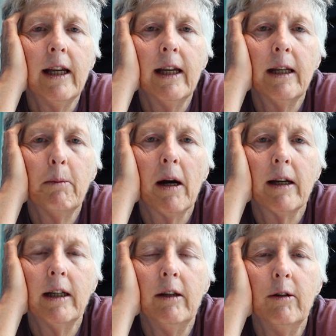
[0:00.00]

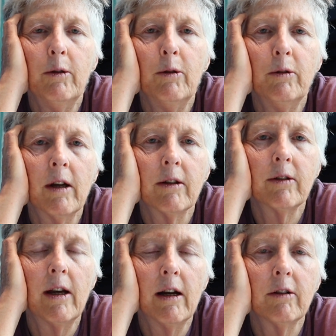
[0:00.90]
anybody who
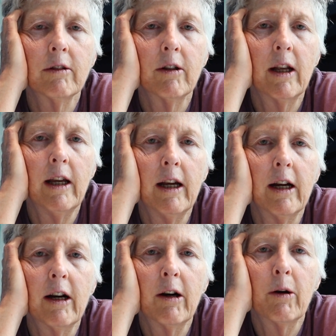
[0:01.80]
does elder
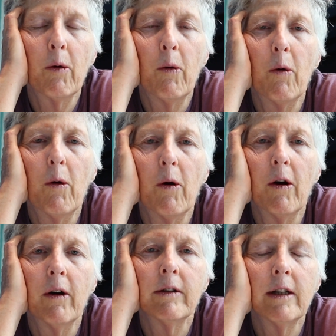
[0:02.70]
care
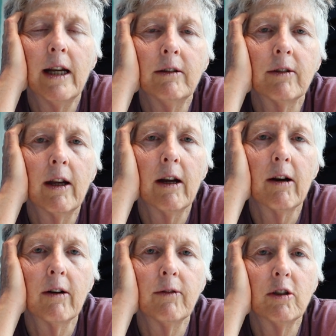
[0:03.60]
or takes
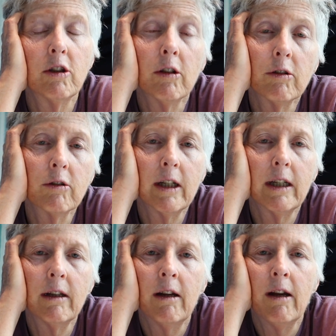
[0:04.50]
care of
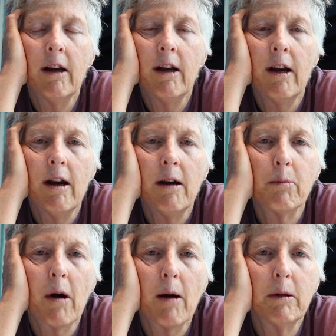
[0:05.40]
children
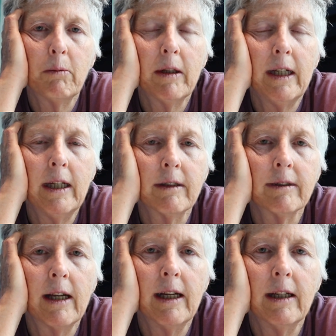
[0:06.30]
probably is
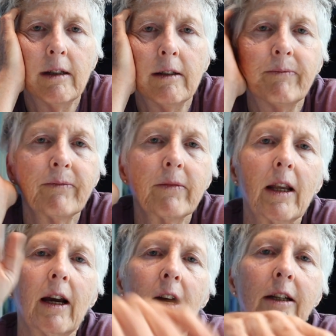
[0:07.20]
saying,
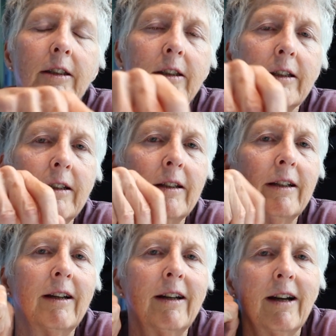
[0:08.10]
Gosh,
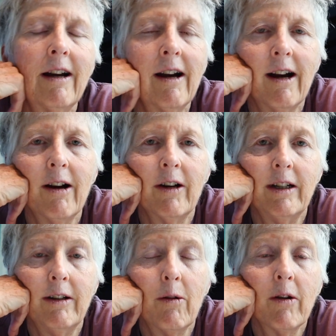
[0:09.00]
I
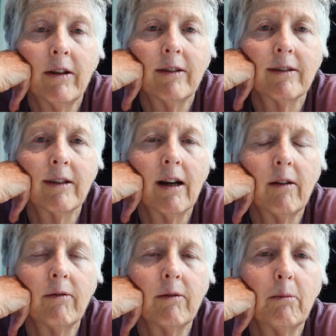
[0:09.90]
already know all this
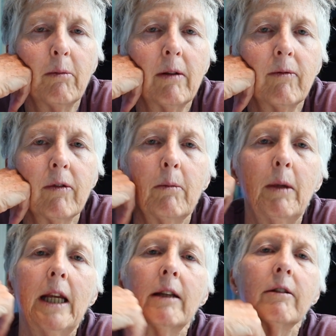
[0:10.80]
stuff, but for
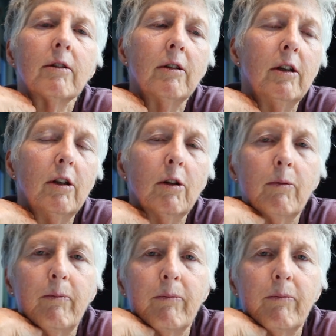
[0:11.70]
me it's new.